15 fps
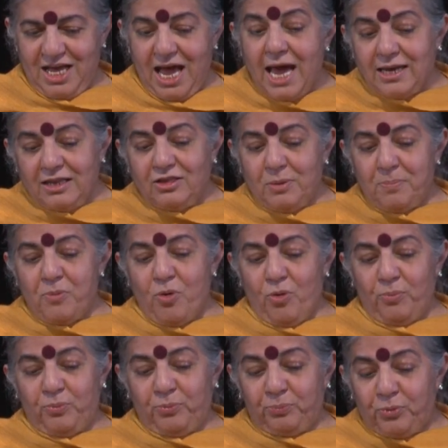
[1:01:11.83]
And in the
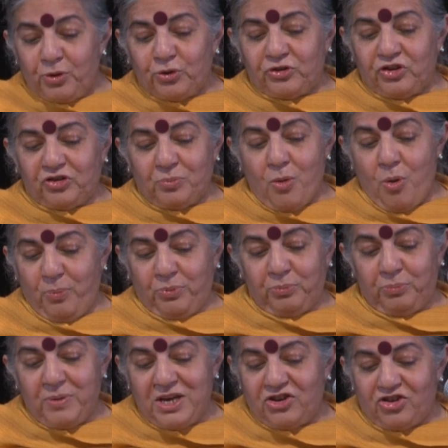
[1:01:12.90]
process, more
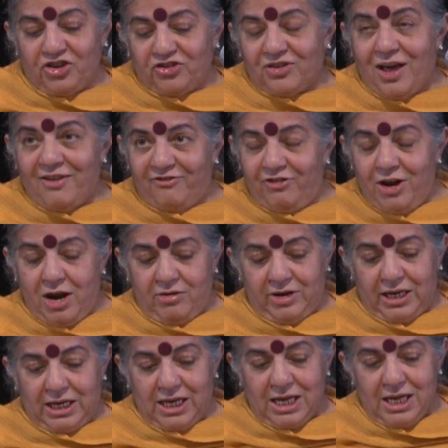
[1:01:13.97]
species are
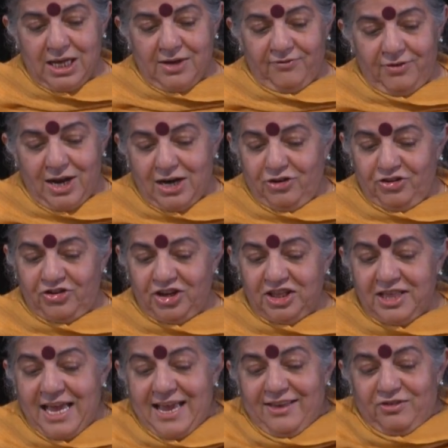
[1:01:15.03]

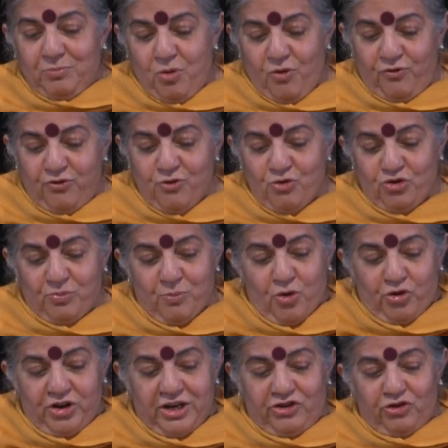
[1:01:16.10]
flourishing. There is more food,
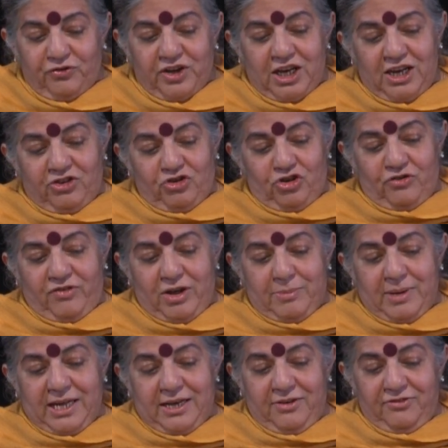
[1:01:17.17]
more rejuvenation of our
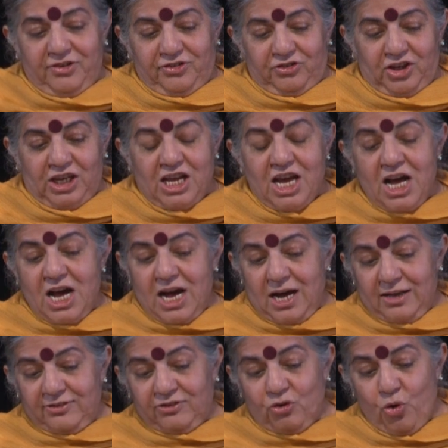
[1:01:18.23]
biodiversity,
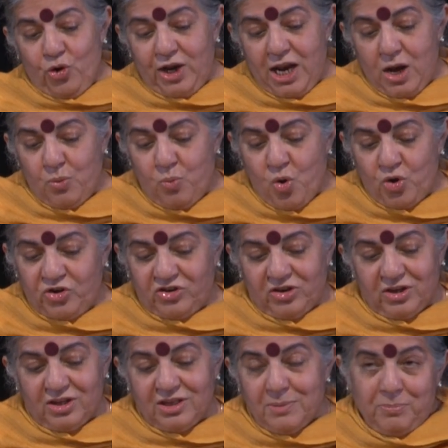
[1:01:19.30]
our soil, our
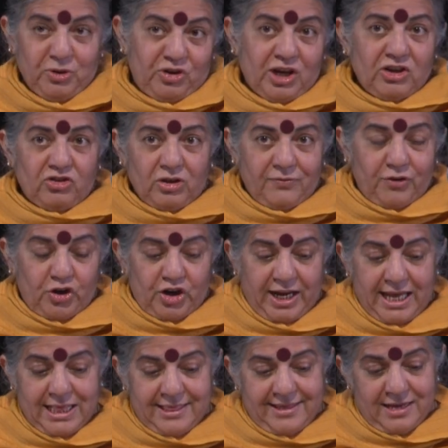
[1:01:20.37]
water, the potential for a
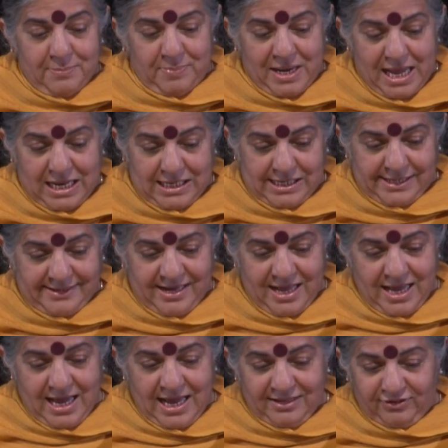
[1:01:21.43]
healthier planet
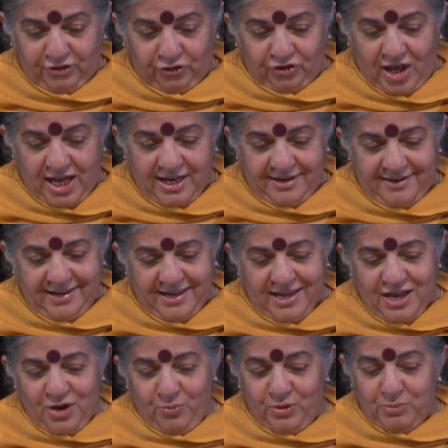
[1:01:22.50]
and society
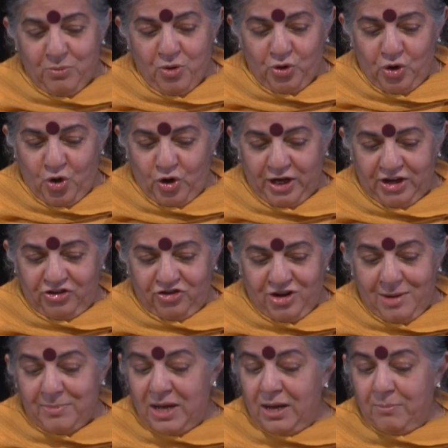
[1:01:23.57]
with more knowledge
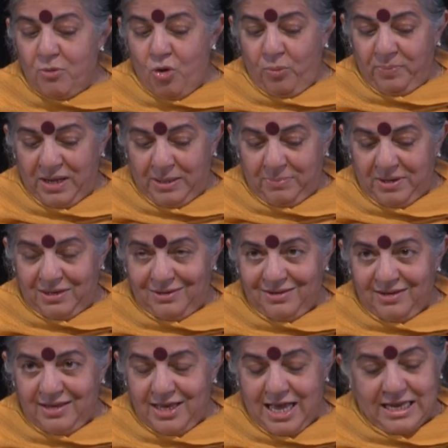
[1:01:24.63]
among more people,
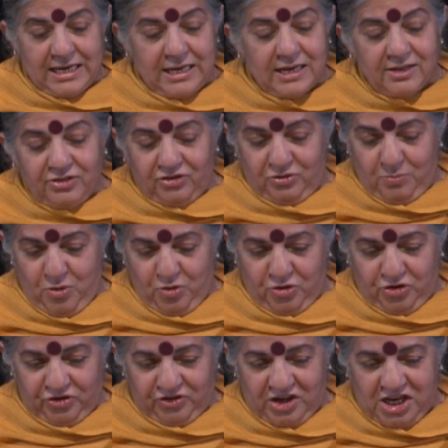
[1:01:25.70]
and an Earth
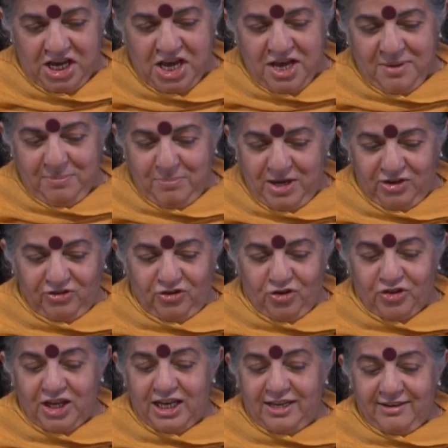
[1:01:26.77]
democracy based
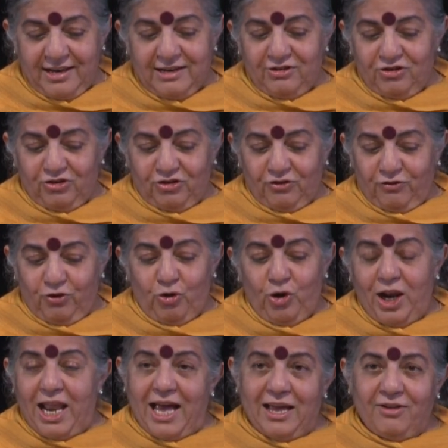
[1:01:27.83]
on the intelligence of all
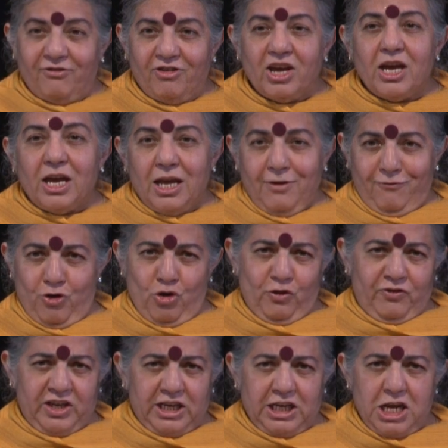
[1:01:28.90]
life
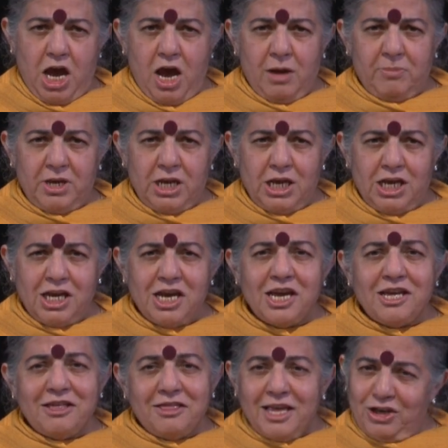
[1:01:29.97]
evolving in harmony,
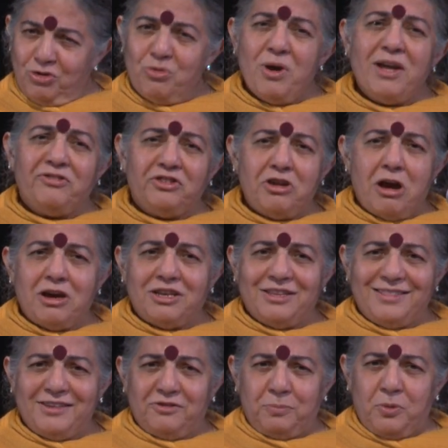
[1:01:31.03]
that you have
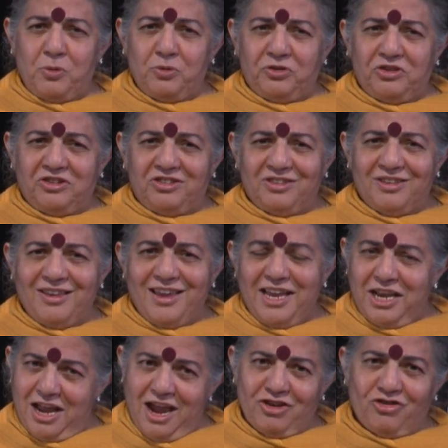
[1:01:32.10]
started this process
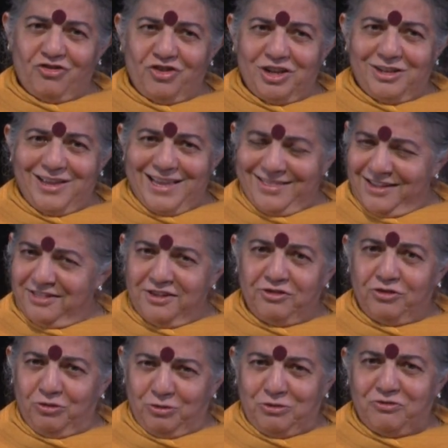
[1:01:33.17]
in Asheville and in
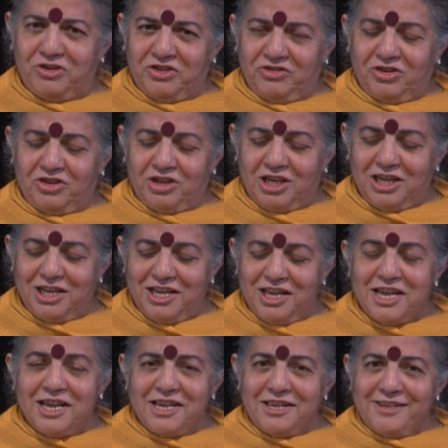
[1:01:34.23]
this university,
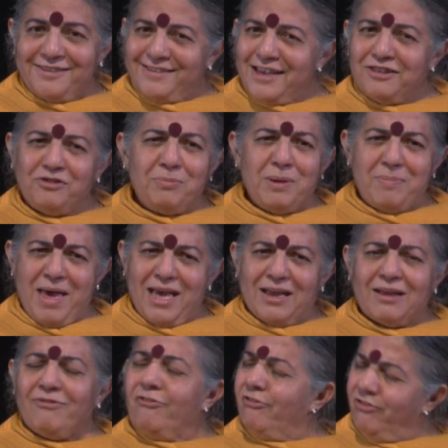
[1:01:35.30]
sends me
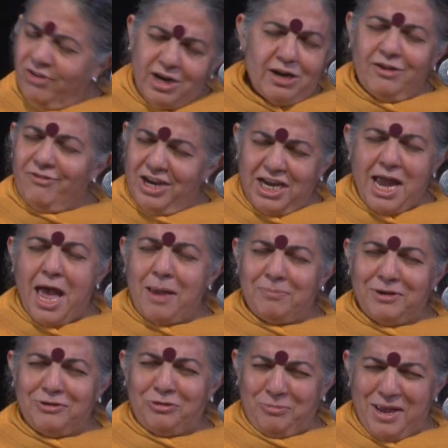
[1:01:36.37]
back very, very
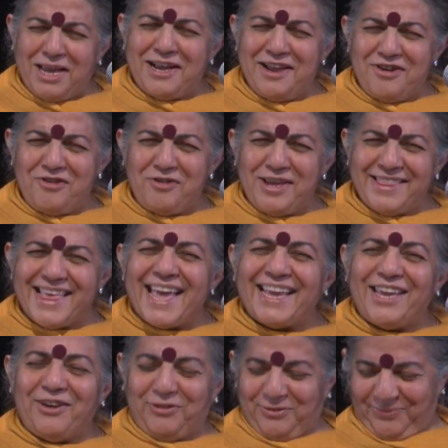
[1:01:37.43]
happy to my country.
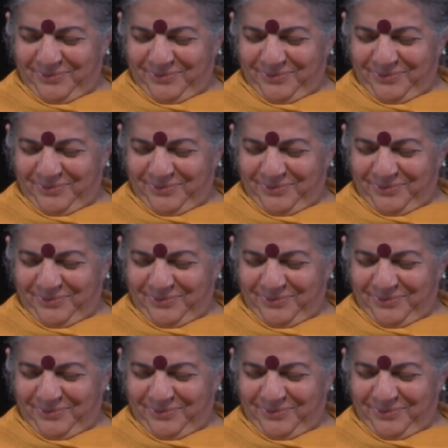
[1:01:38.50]
Thank you.